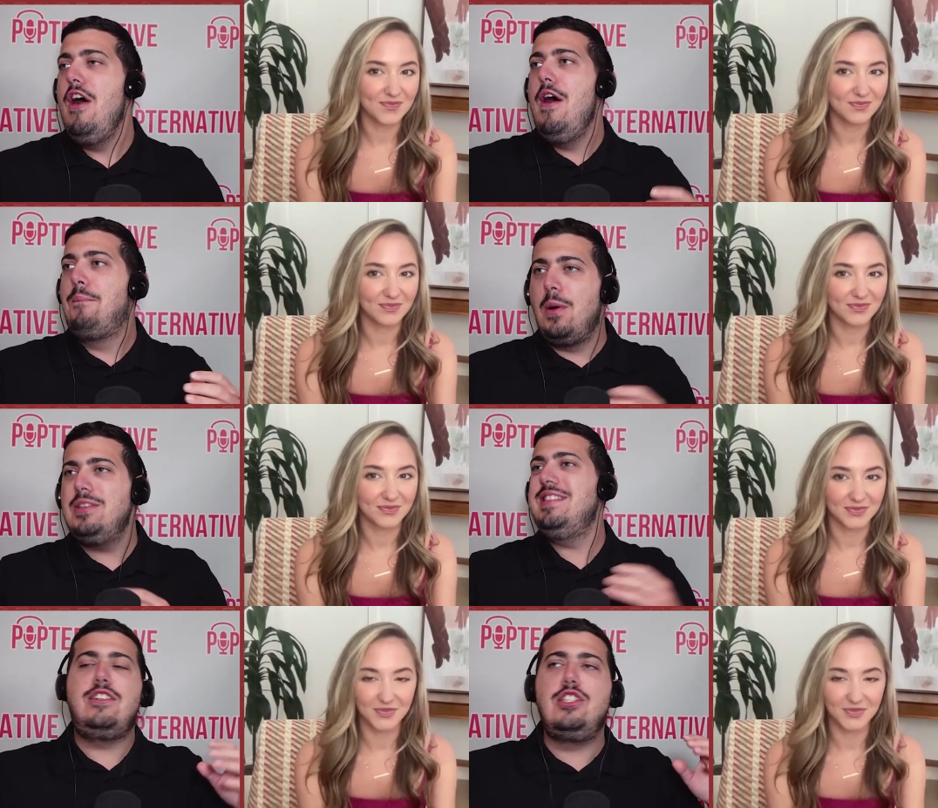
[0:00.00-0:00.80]

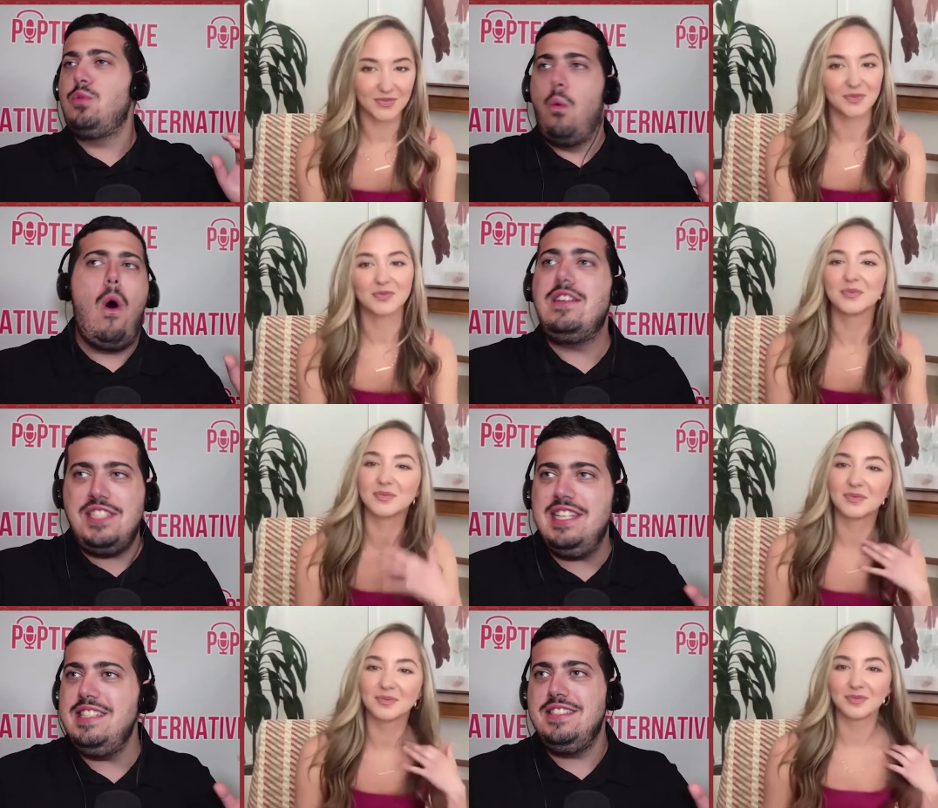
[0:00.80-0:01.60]
Speaker 1: person that just
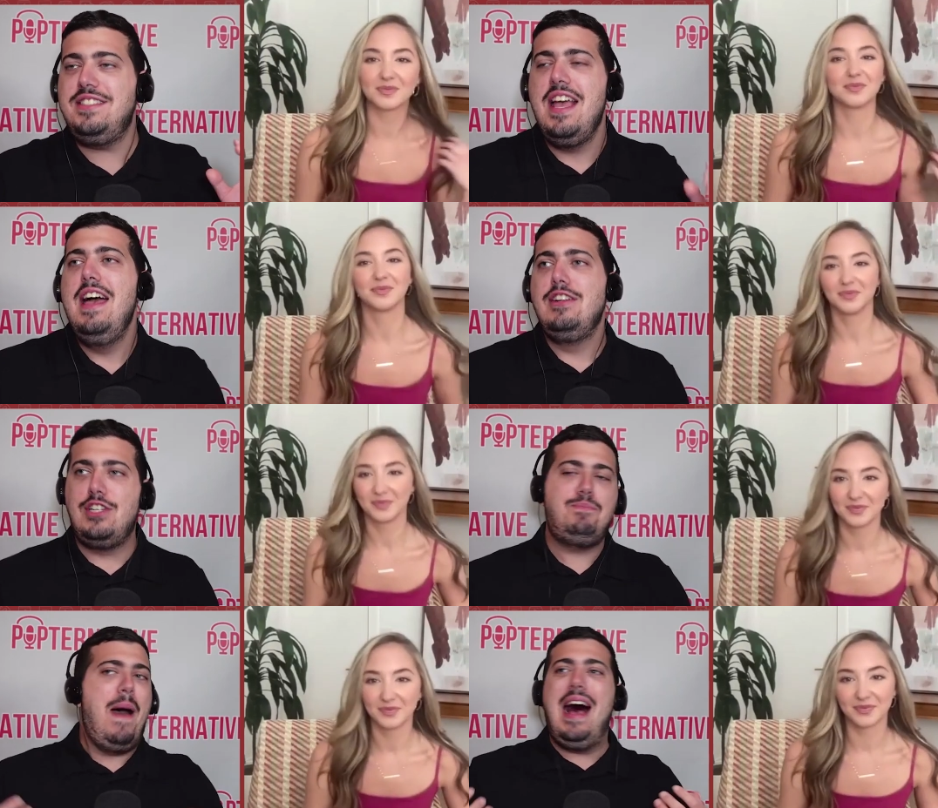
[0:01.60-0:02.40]
watches
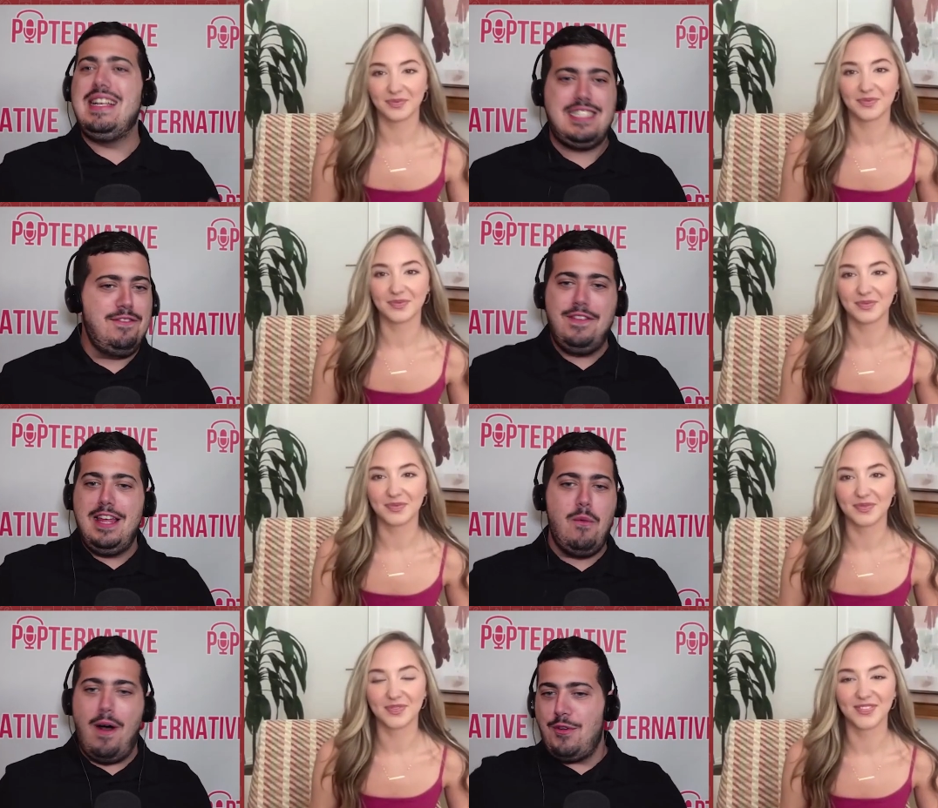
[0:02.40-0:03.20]
just
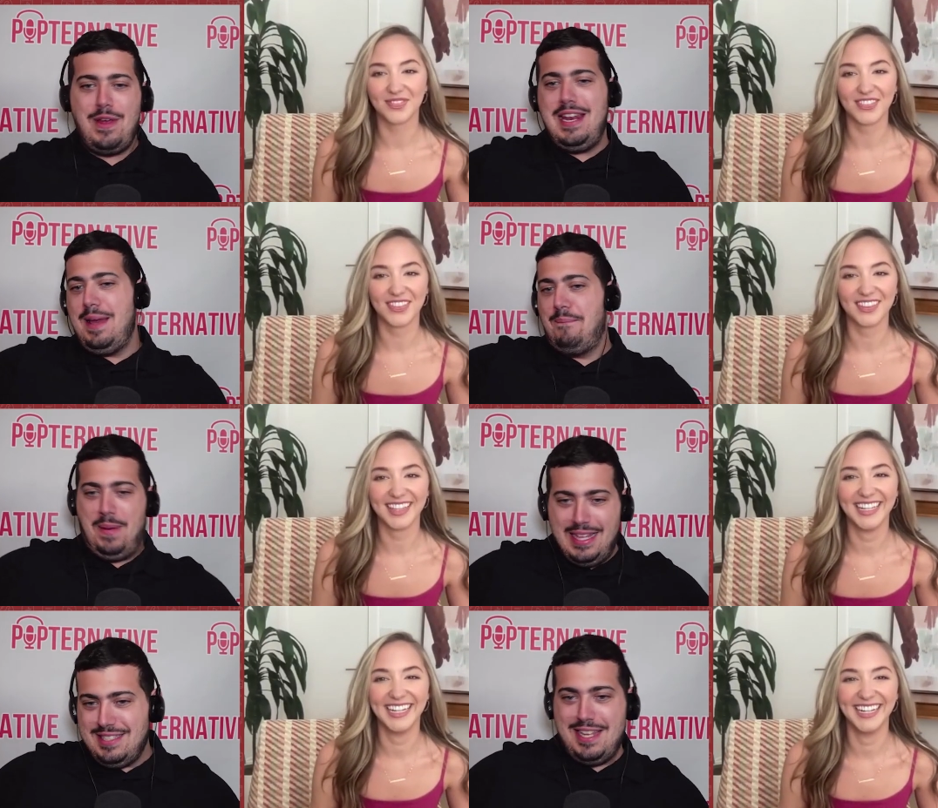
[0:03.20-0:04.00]
passively while they're eating
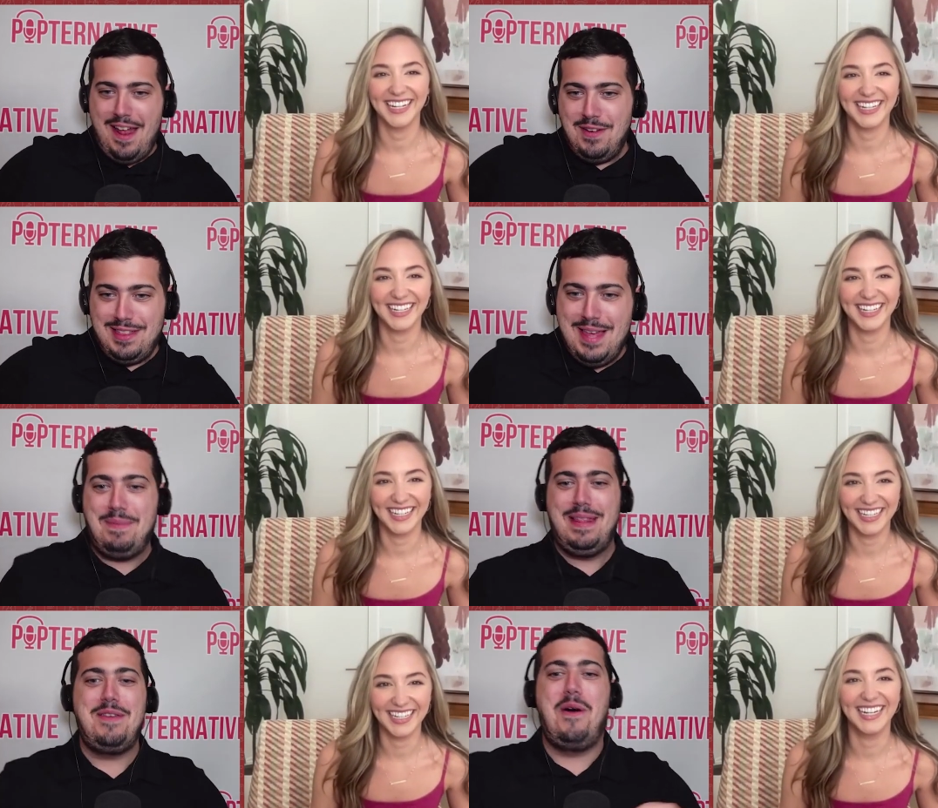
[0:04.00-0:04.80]
pizza and everything,
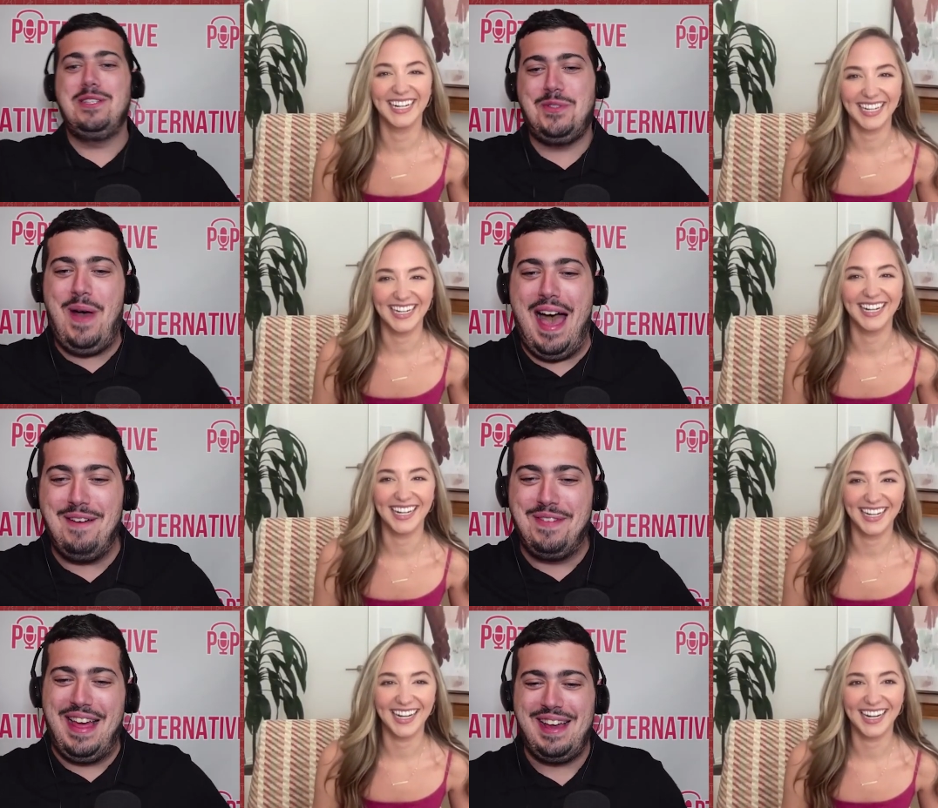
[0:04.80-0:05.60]
but then you also
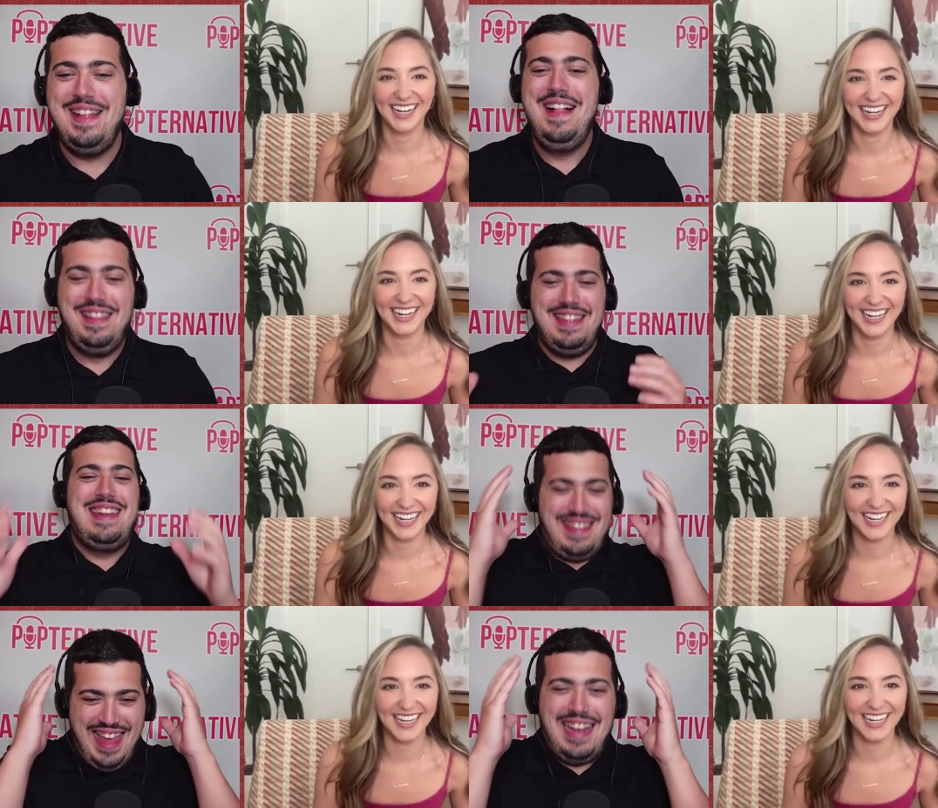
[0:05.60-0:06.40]
have like the
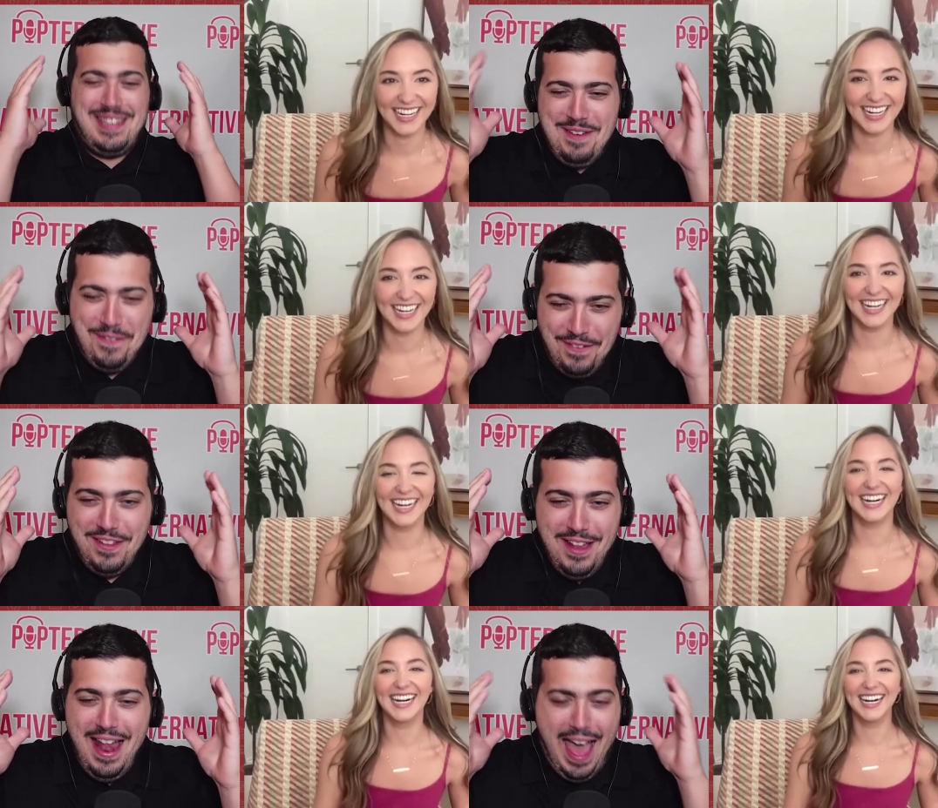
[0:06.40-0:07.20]
detective
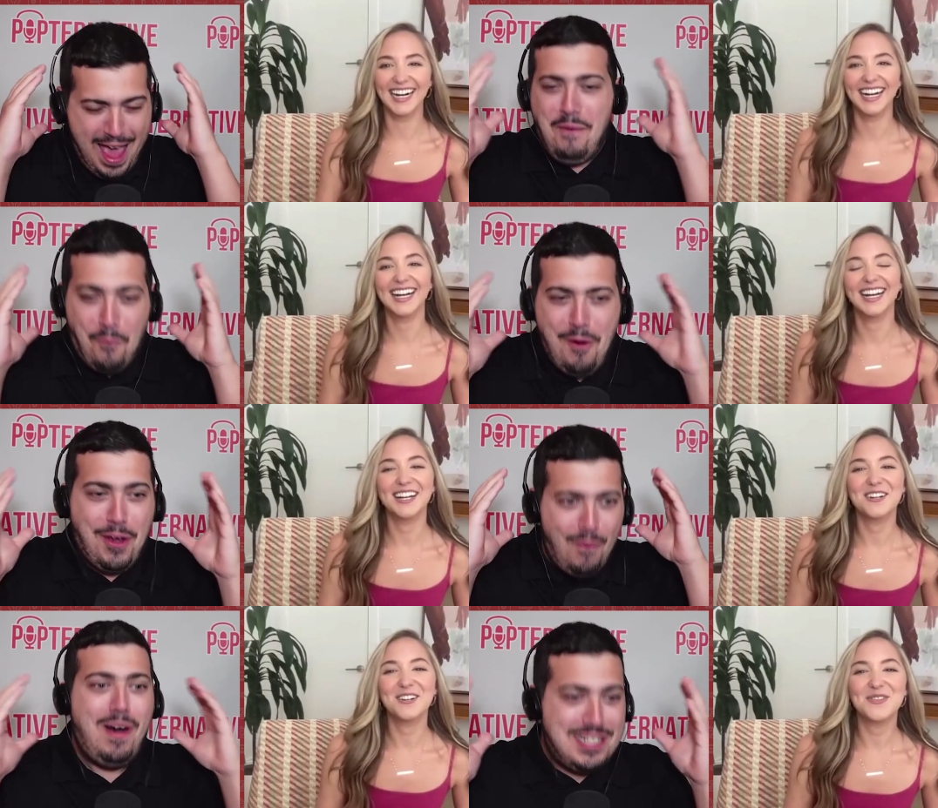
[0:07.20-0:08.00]
at
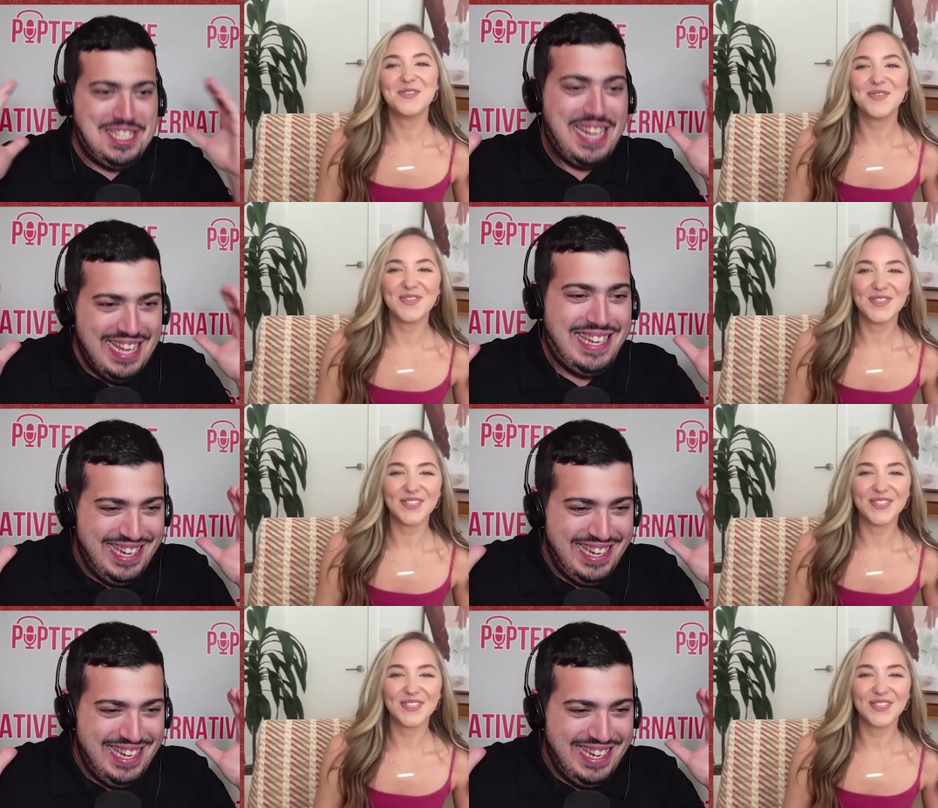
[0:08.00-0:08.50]
work watching it.